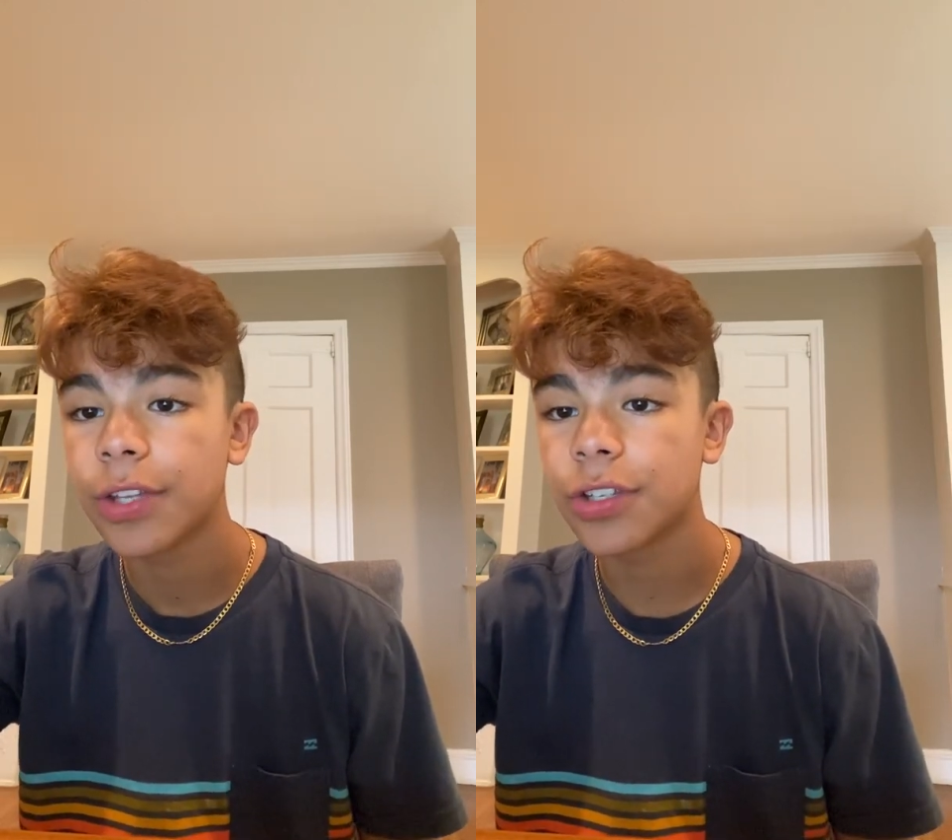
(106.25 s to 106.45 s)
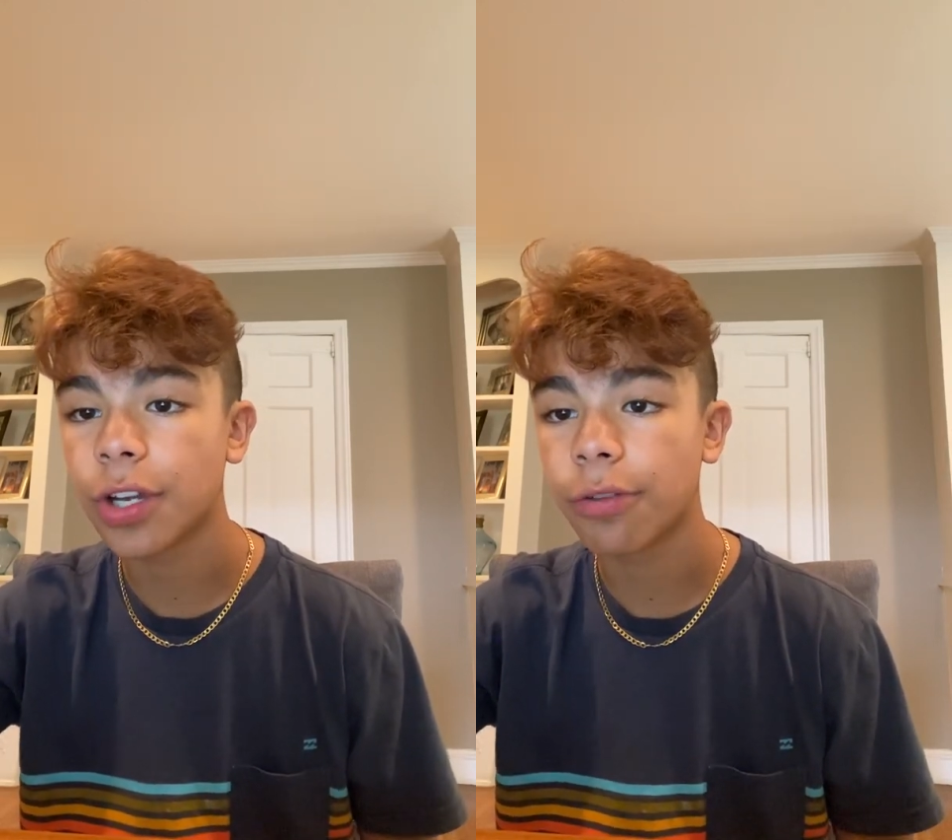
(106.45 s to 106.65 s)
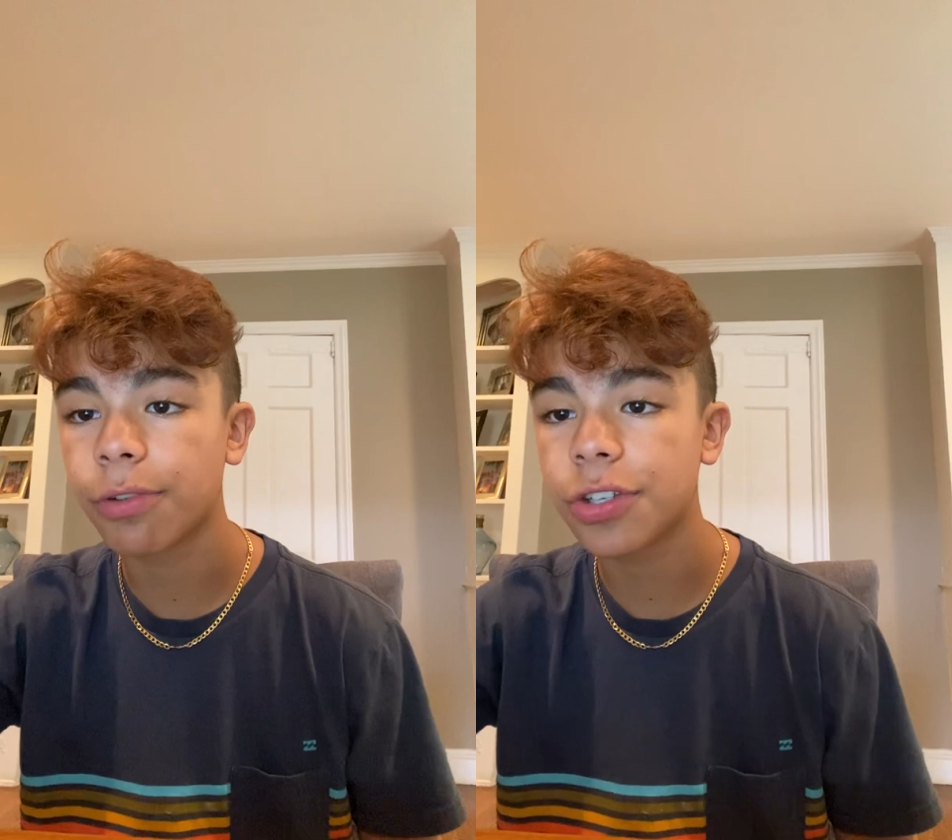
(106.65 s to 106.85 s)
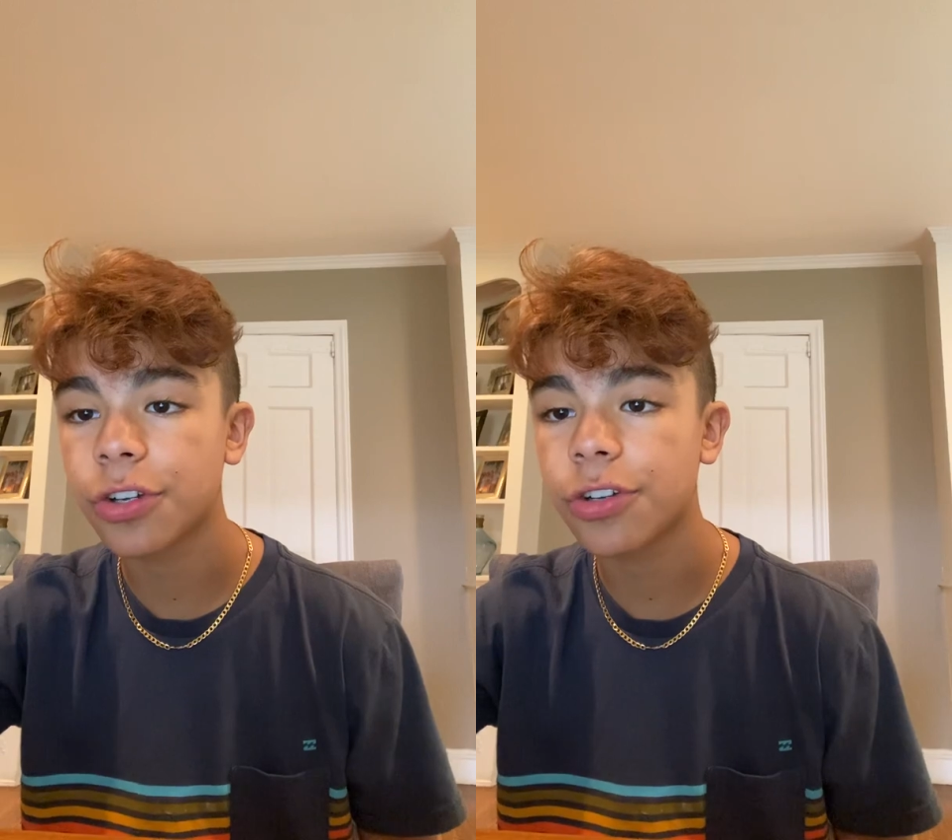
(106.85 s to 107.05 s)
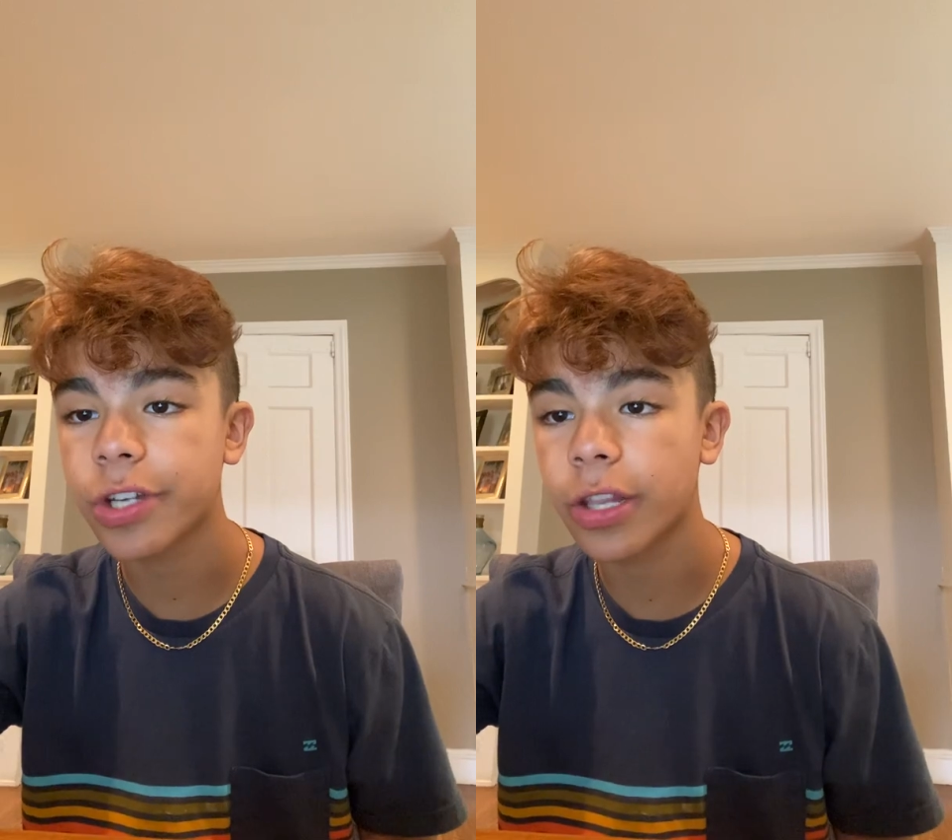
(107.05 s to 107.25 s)
to
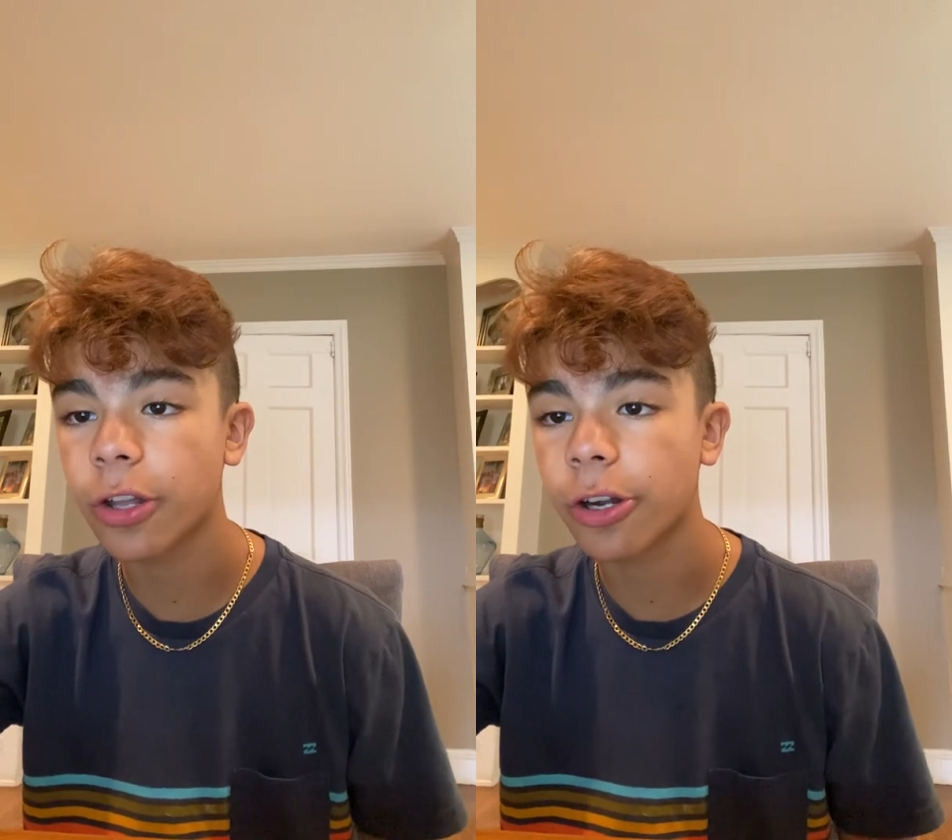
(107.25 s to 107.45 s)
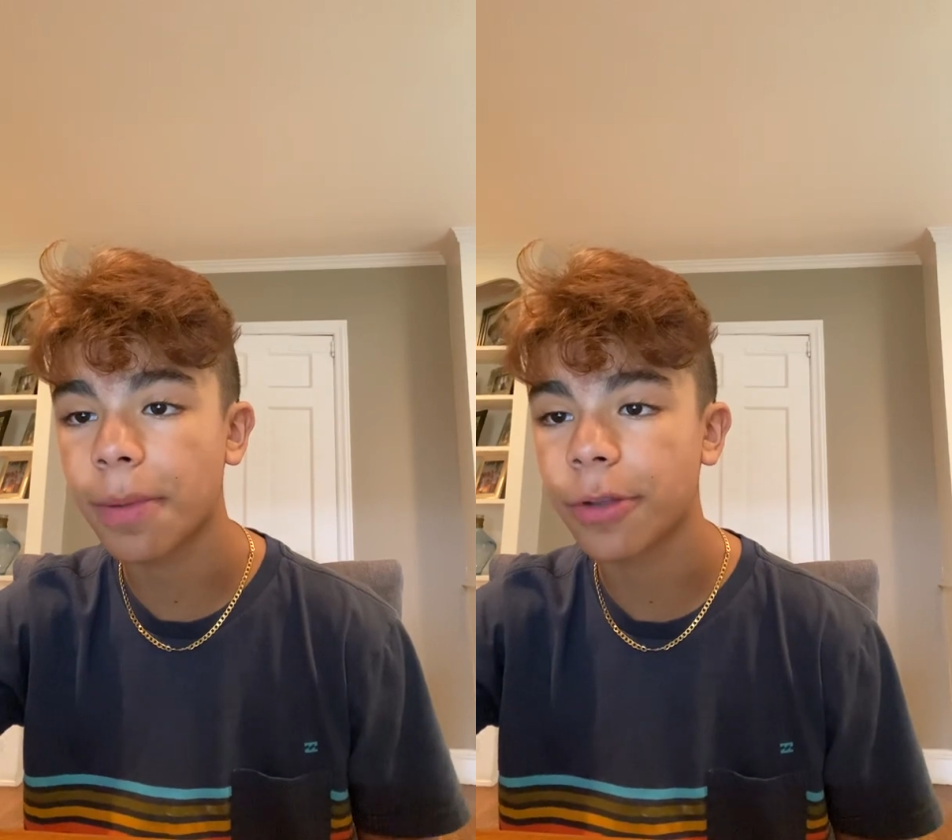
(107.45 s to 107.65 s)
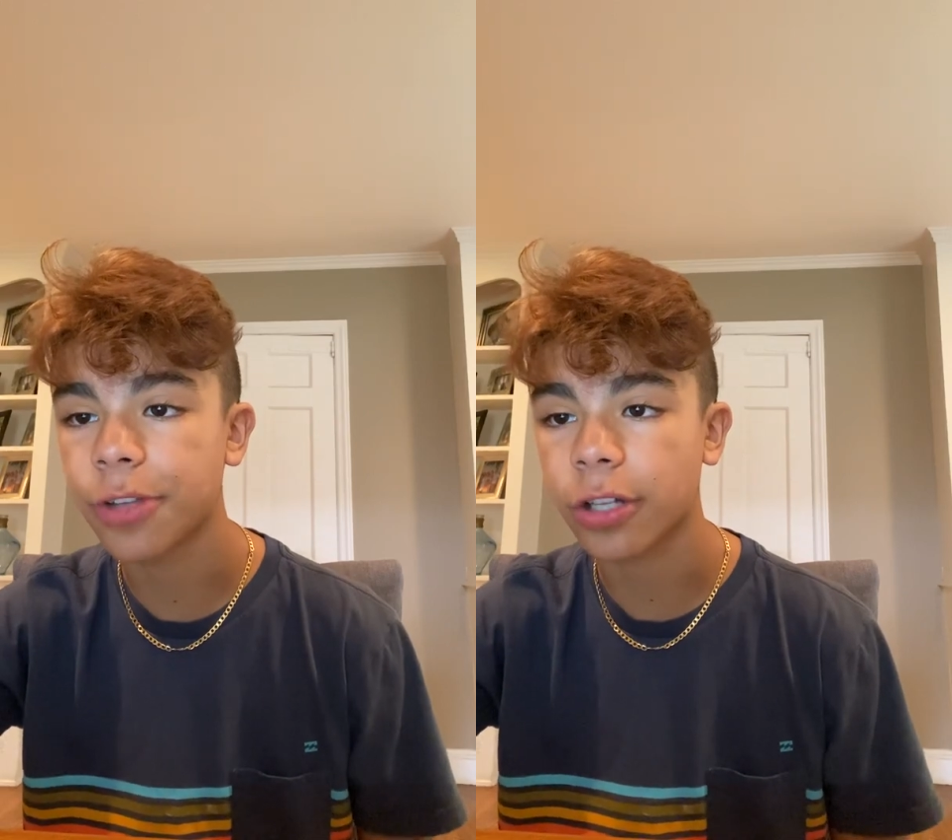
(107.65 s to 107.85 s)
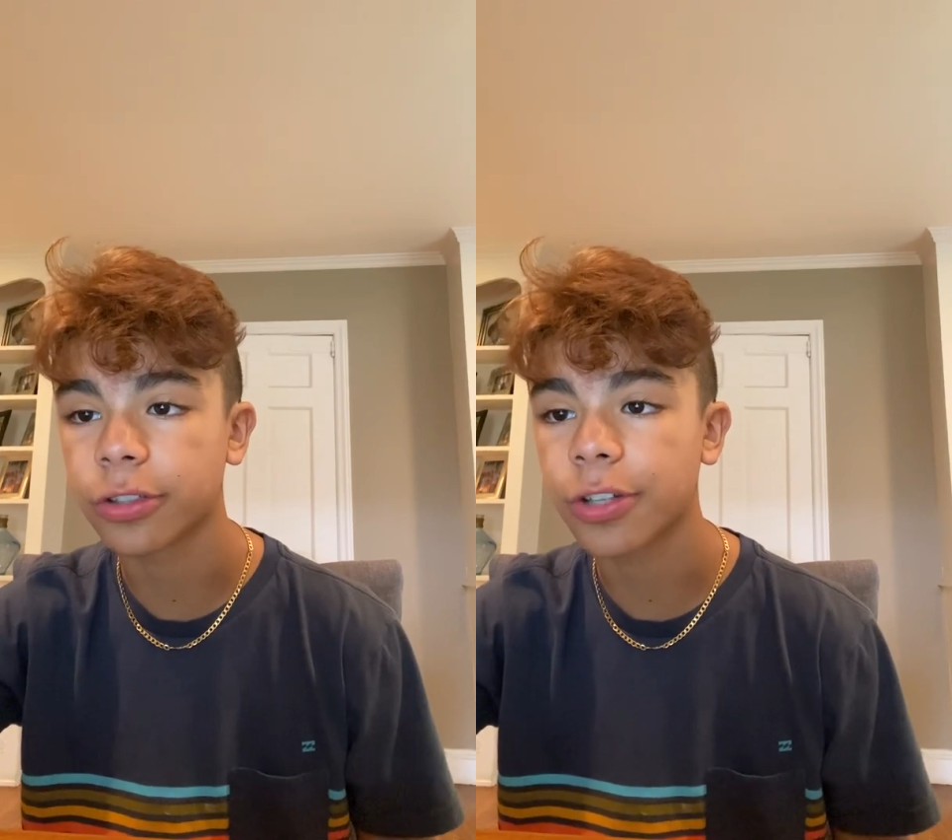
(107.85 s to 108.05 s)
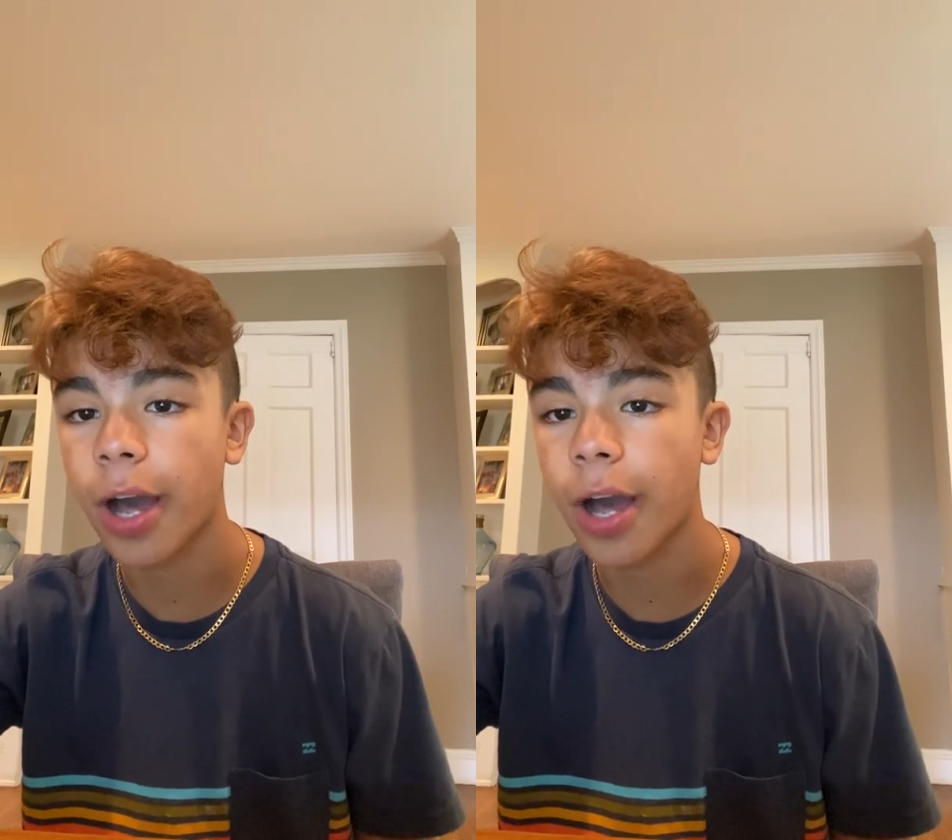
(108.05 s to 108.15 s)
research and learn about Dr.